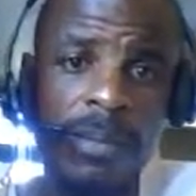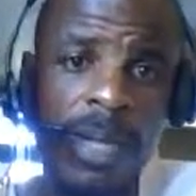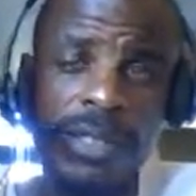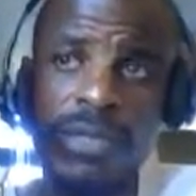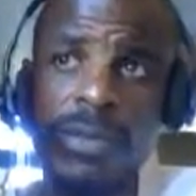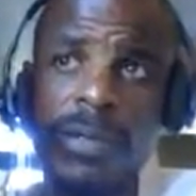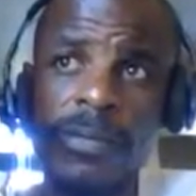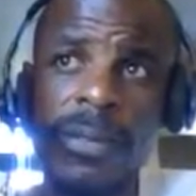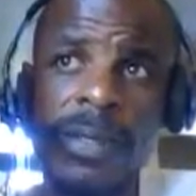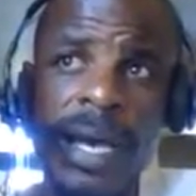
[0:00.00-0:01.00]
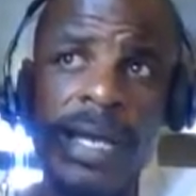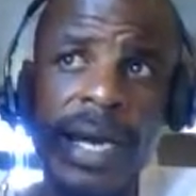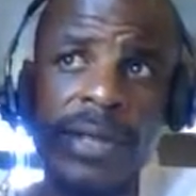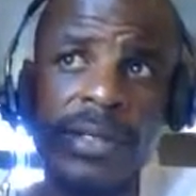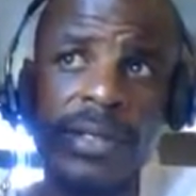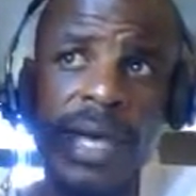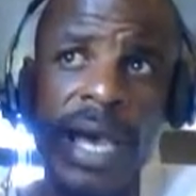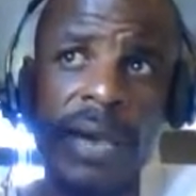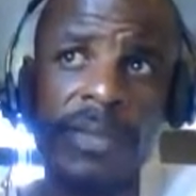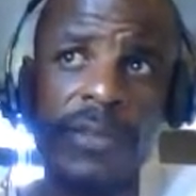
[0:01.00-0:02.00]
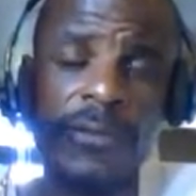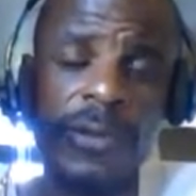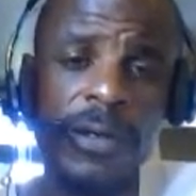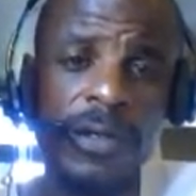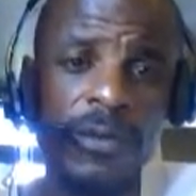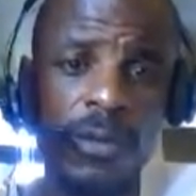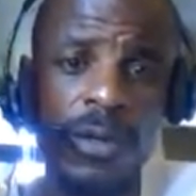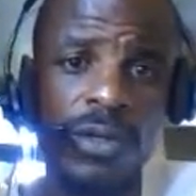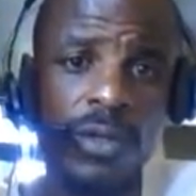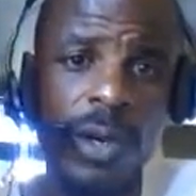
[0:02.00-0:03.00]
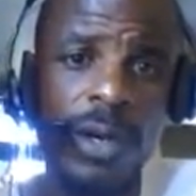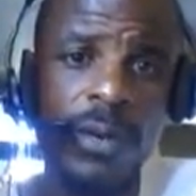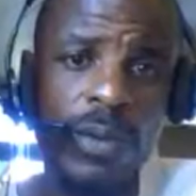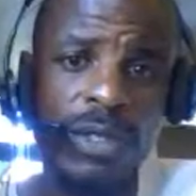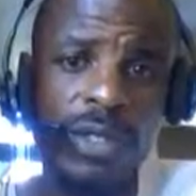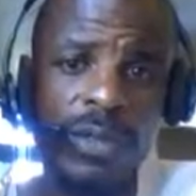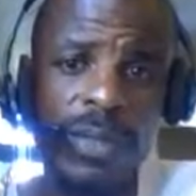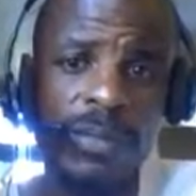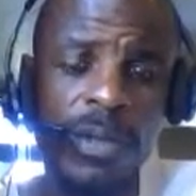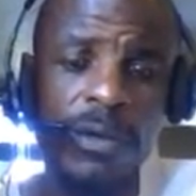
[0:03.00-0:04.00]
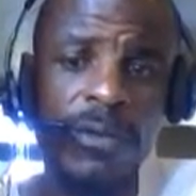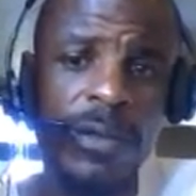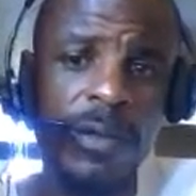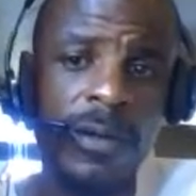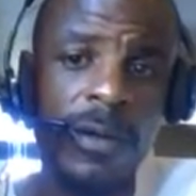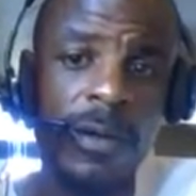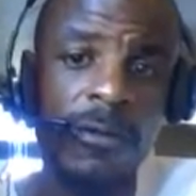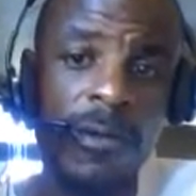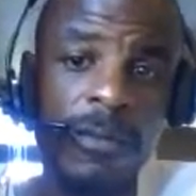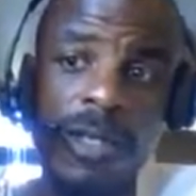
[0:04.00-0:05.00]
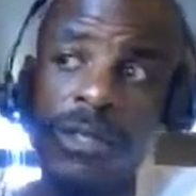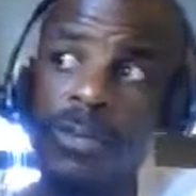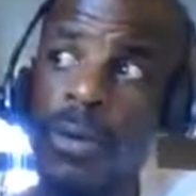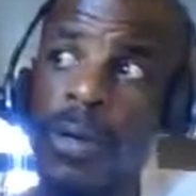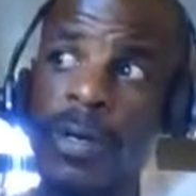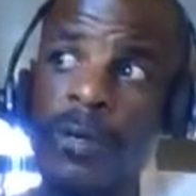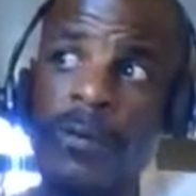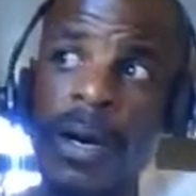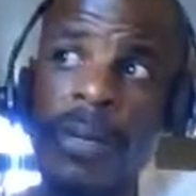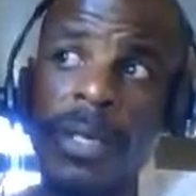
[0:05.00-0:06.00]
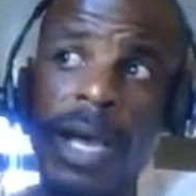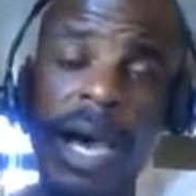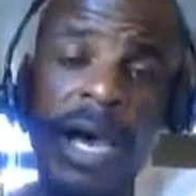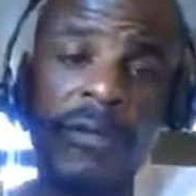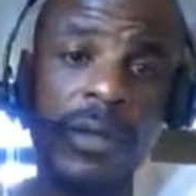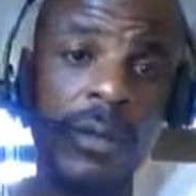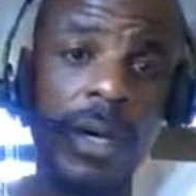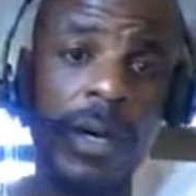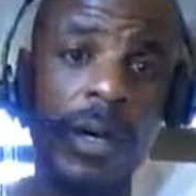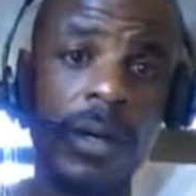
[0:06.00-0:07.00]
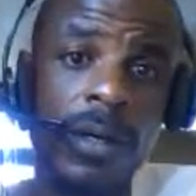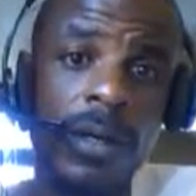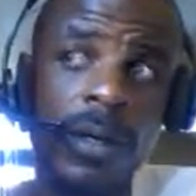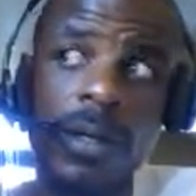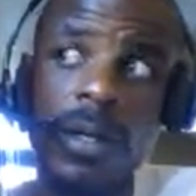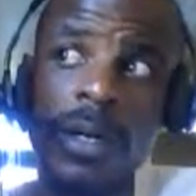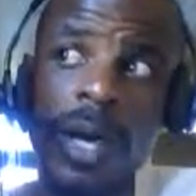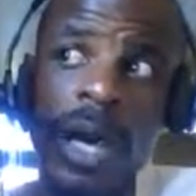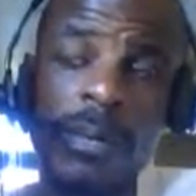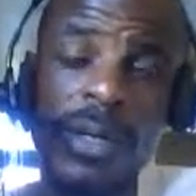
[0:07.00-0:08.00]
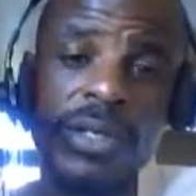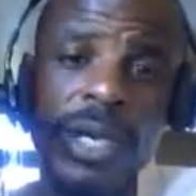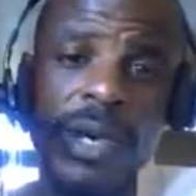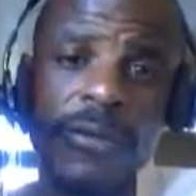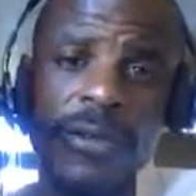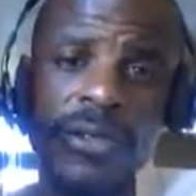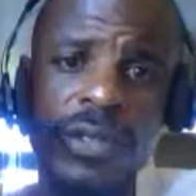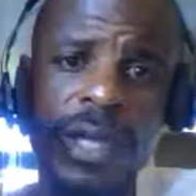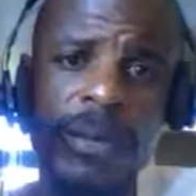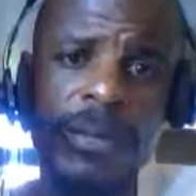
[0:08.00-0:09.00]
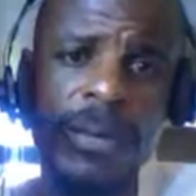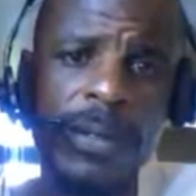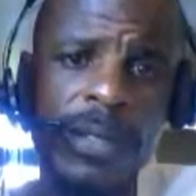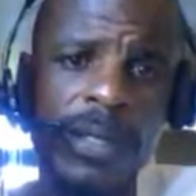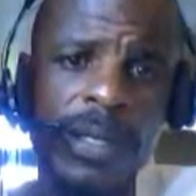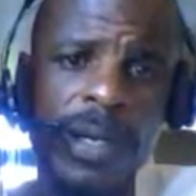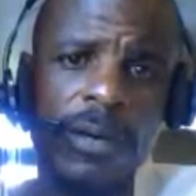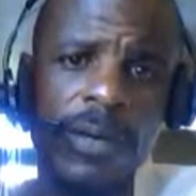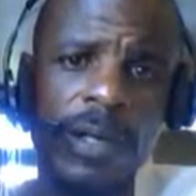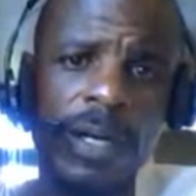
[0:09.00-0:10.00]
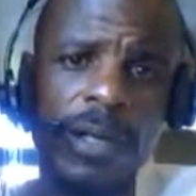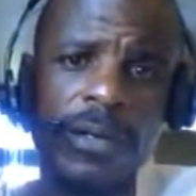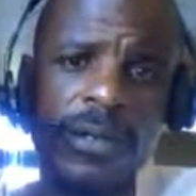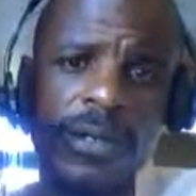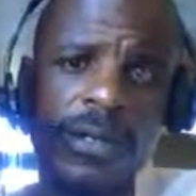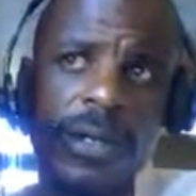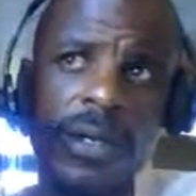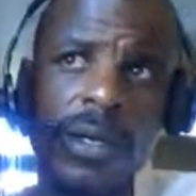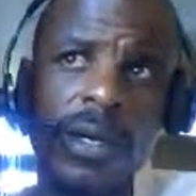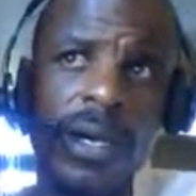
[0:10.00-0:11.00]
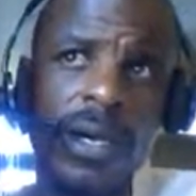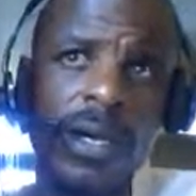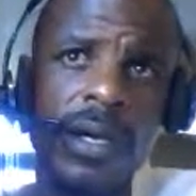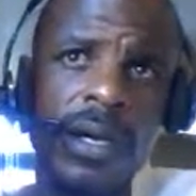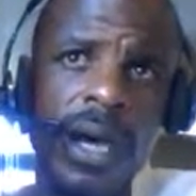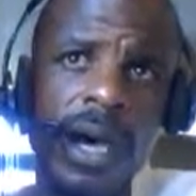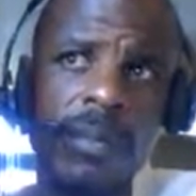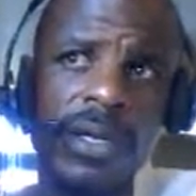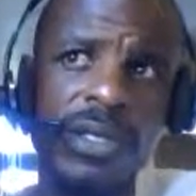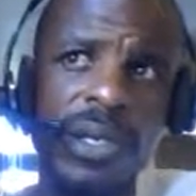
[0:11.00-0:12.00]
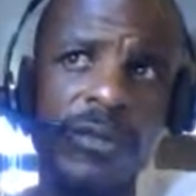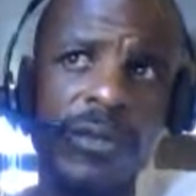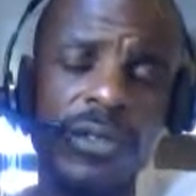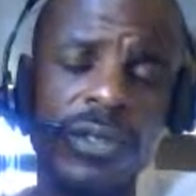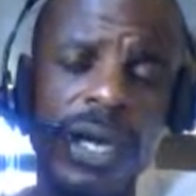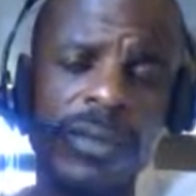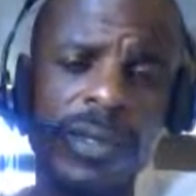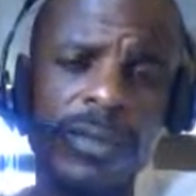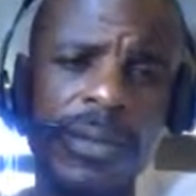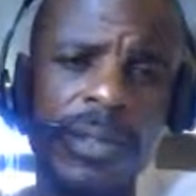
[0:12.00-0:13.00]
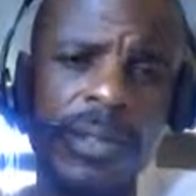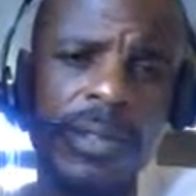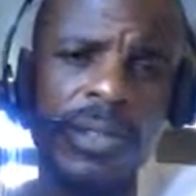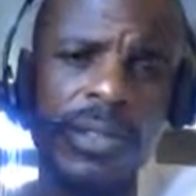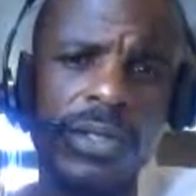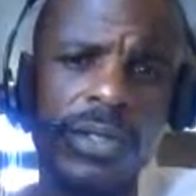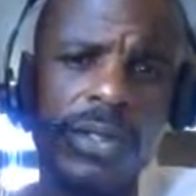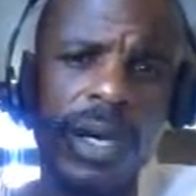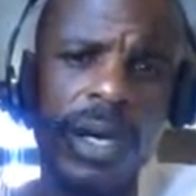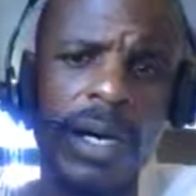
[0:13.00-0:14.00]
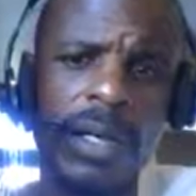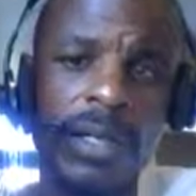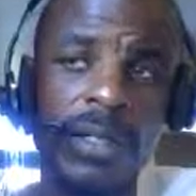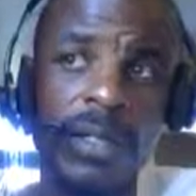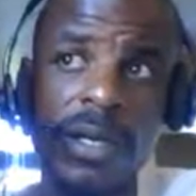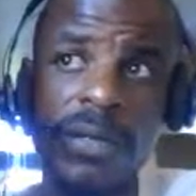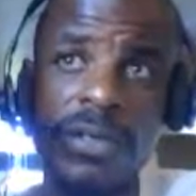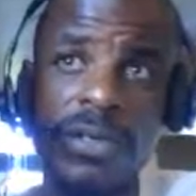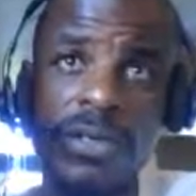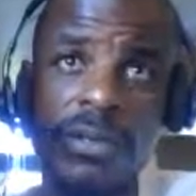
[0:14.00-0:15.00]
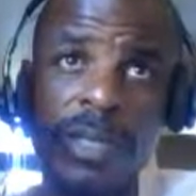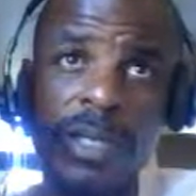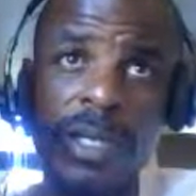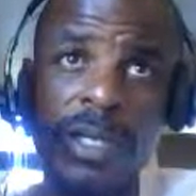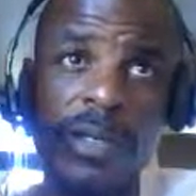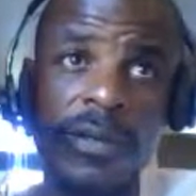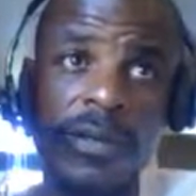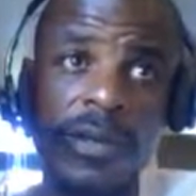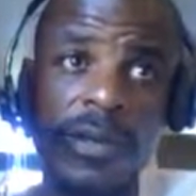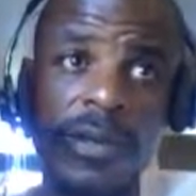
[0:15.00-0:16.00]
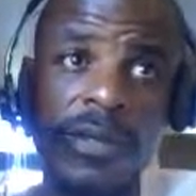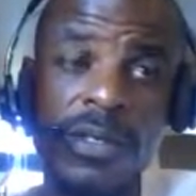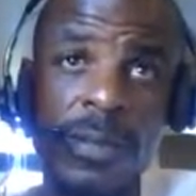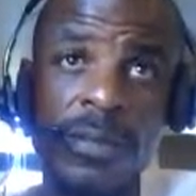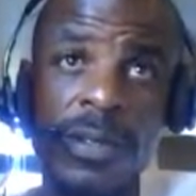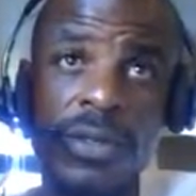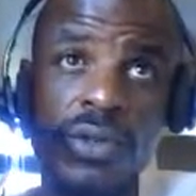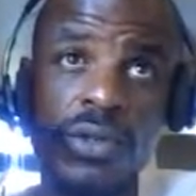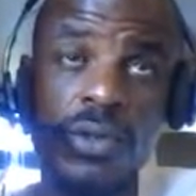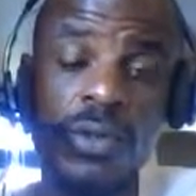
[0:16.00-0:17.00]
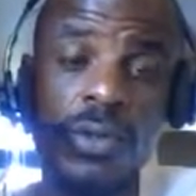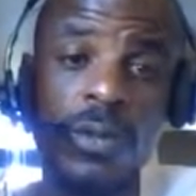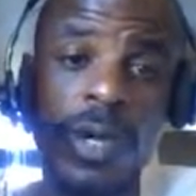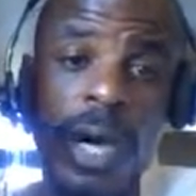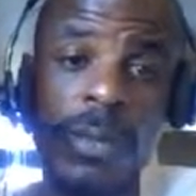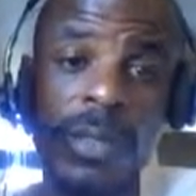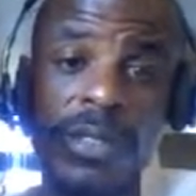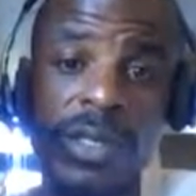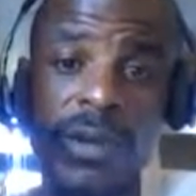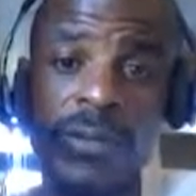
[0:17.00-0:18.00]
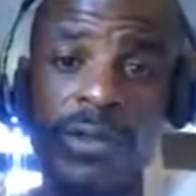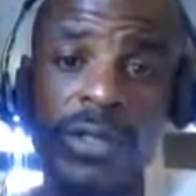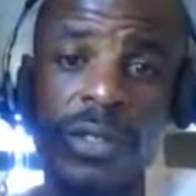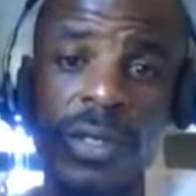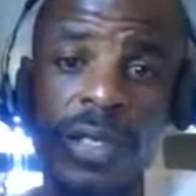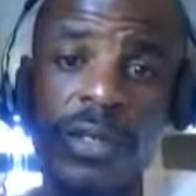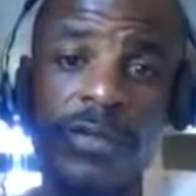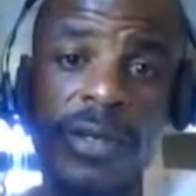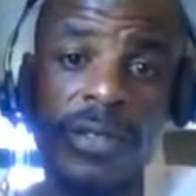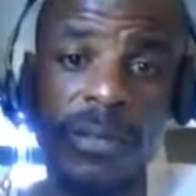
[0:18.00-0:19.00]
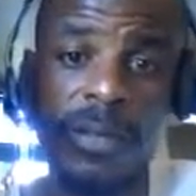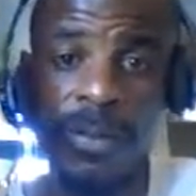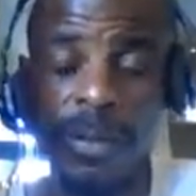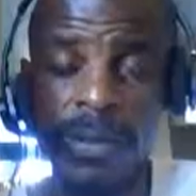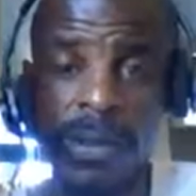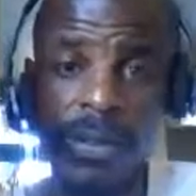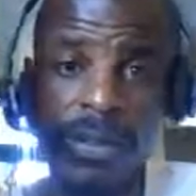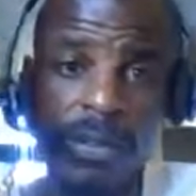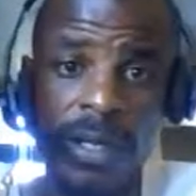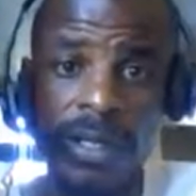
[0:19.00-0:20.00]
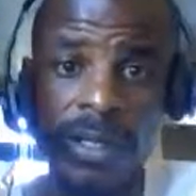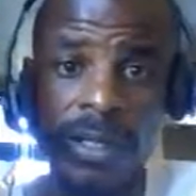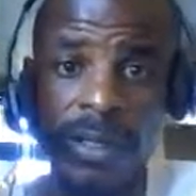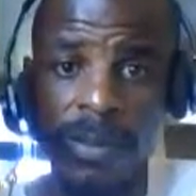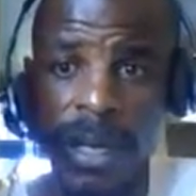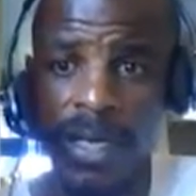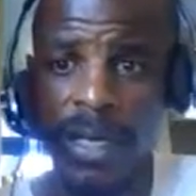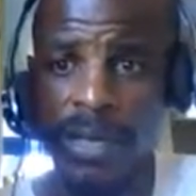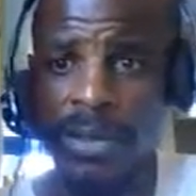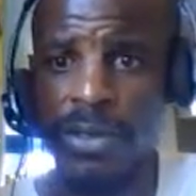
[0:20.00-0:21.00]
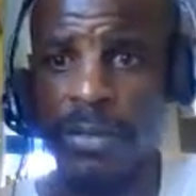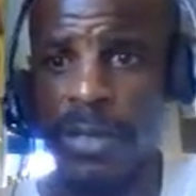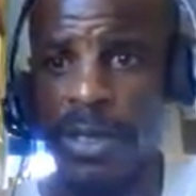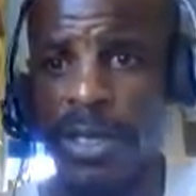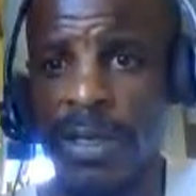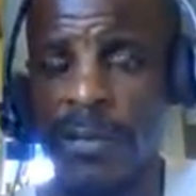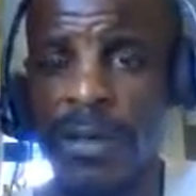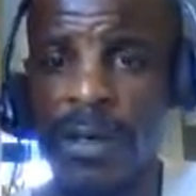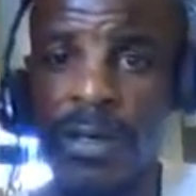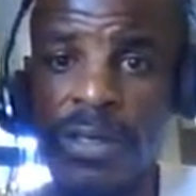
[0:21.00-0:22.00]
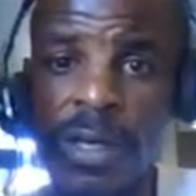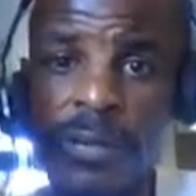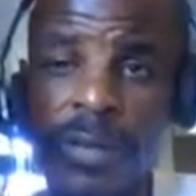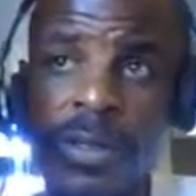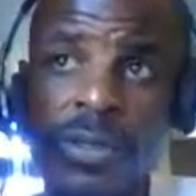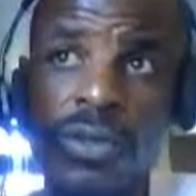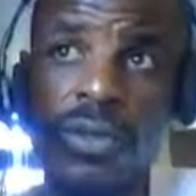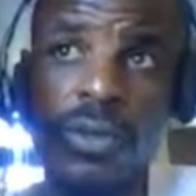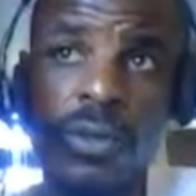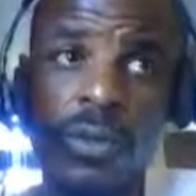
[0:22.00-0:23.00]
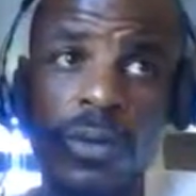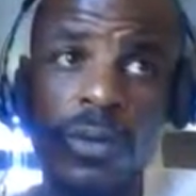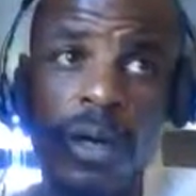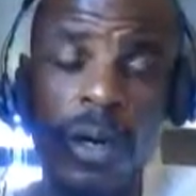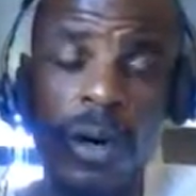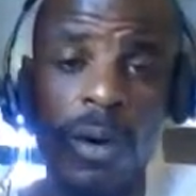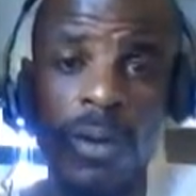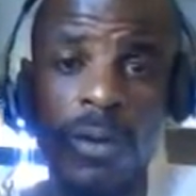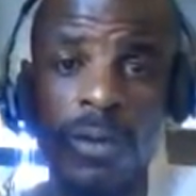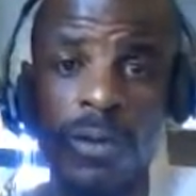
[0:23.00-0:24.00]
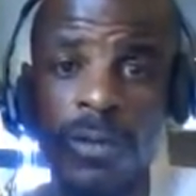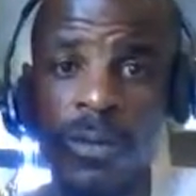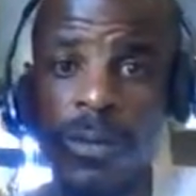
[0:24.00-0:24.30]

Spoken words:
But I just want to put that out into the atmosphere as far as where we should be moving from this point. If I'm alive and well, how much effort should I be putting into helping others? And how much effort should I be putting into getting others to believe something is true? How much effort should any of us be putting into trying to get somebody else to believe something is true? An old